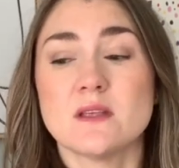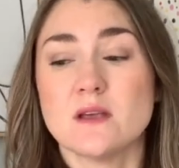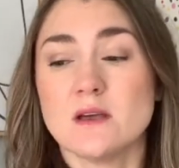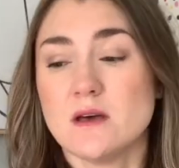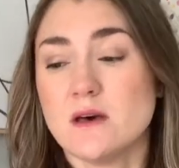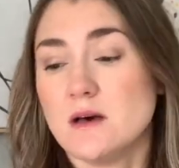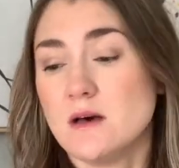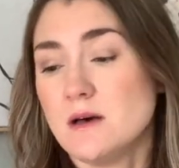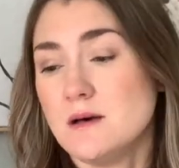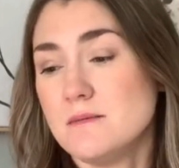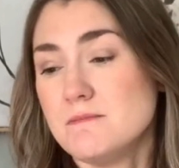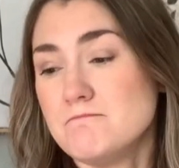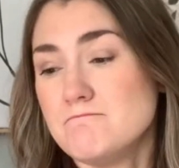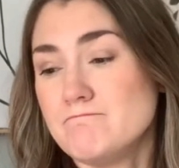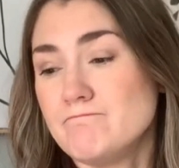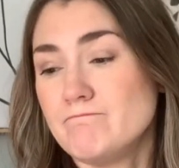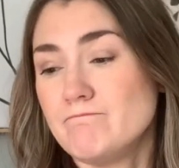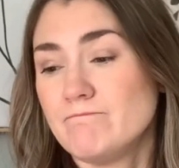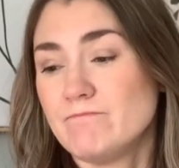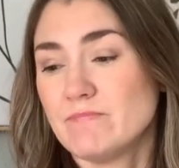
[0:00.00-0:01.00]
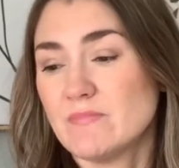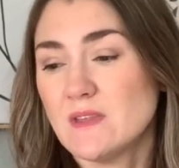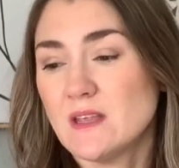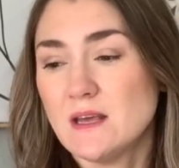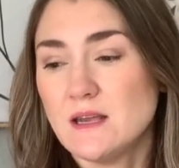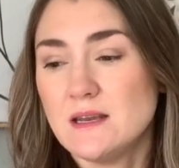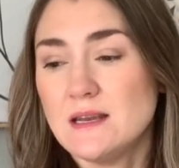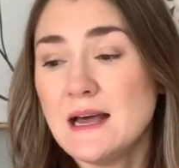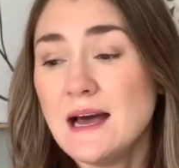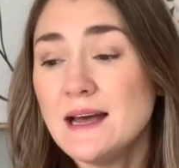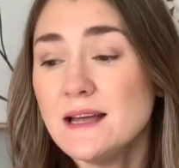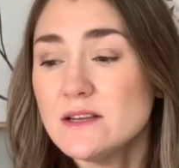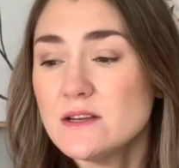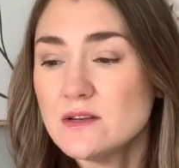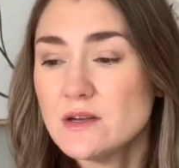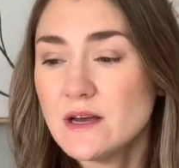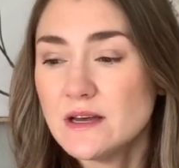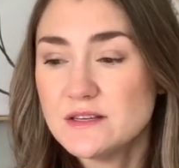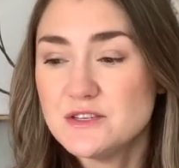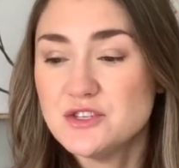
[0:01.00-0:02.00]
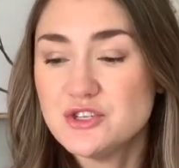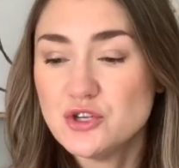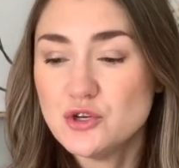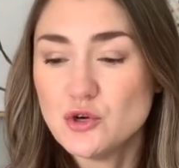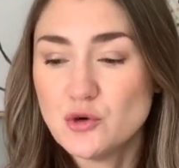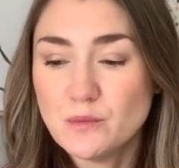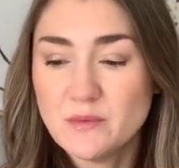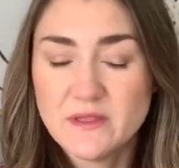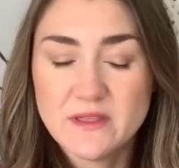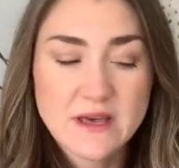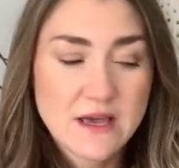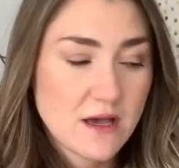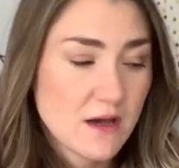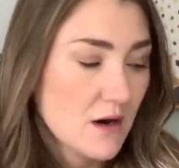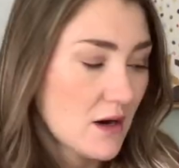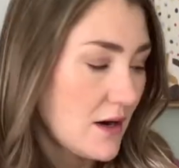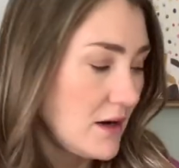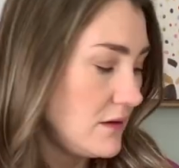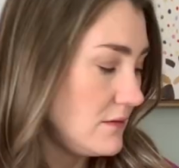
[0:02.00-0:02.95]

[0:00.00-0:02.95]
um, not a dupe. They are,